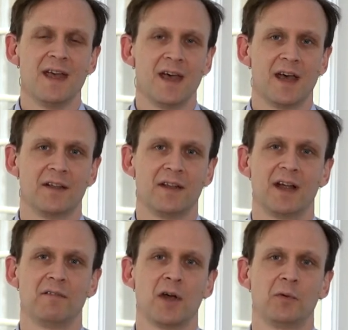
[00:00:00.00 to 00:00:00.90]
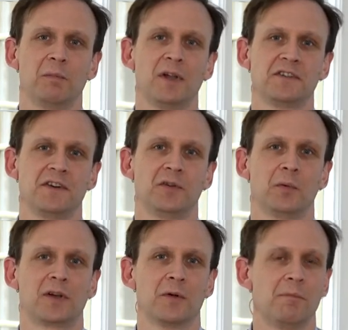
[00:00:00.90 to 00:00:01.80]
And I have now the pleasure to
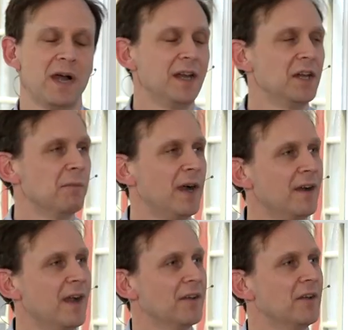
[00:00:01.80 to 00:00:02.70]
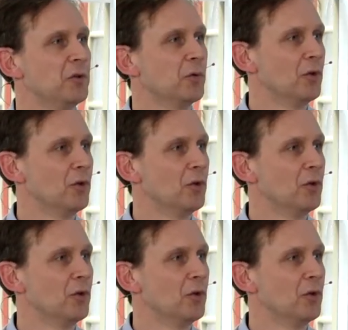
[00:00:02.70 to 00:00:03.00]
welcome Per Lindberg and John